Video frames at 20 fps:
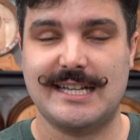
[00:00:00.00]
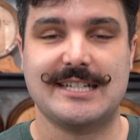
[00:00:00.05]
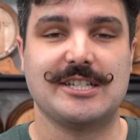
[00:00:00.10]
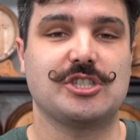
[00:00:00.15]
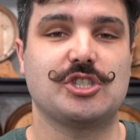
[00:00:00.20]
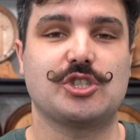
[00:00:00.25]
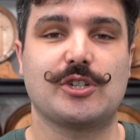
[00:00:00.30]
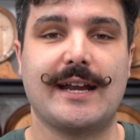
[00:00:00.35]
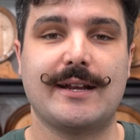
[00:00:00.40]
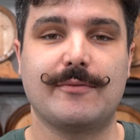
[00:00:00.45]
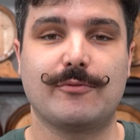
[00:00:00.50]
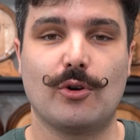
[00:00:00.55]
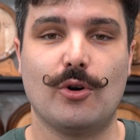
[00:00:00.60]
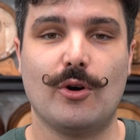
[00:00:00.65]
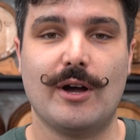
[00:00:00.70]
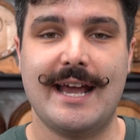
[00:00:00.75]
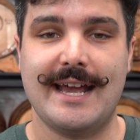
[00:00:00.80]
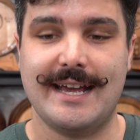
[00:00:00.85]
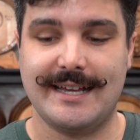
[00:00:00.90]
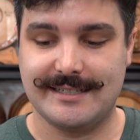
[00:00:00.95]
I just drank
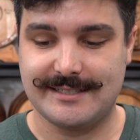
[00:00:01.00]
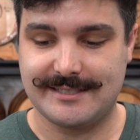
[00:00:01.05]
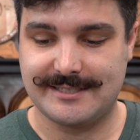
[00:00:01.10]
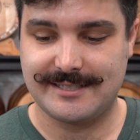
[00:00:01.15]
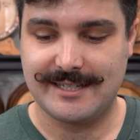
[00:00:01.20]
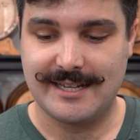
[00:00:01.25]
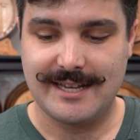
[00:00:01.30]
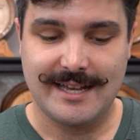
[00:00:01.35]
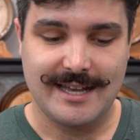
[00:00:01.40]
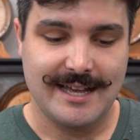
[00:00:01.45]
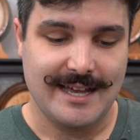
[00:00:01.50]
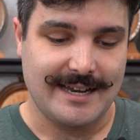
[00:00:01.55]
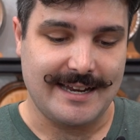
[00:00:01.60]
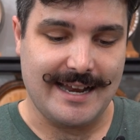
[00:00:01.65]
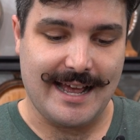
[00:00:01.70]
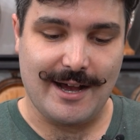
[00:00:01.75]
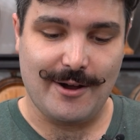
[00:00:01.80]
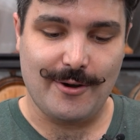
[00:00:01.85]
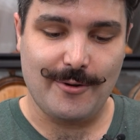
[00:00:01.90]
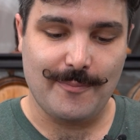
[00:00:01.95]
raw eggs.
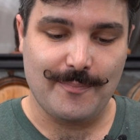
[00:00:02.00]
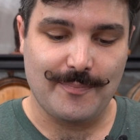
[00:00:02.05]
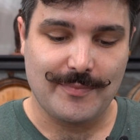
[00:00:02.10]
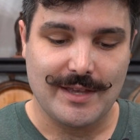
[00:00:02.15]
Now,